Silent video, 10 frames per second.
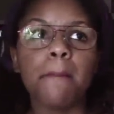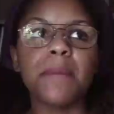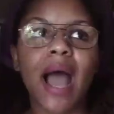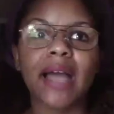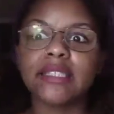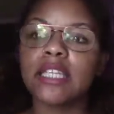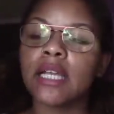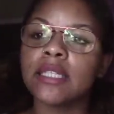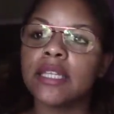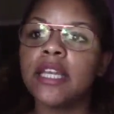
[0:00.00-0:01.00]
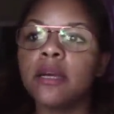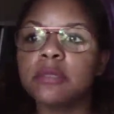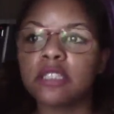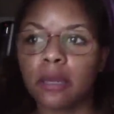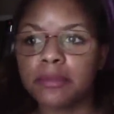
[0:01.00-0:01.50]
by telling him
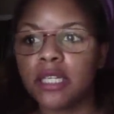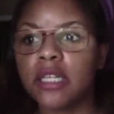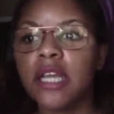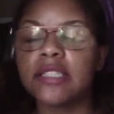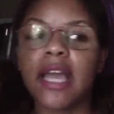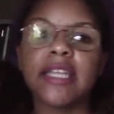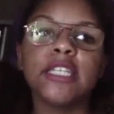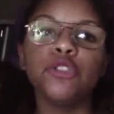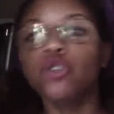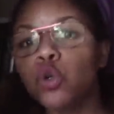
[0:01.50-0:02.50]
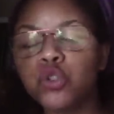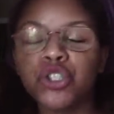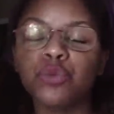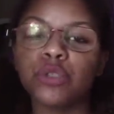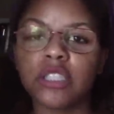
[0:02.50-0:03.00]
something that he knew
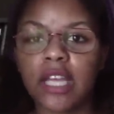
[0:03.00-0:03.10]
she was,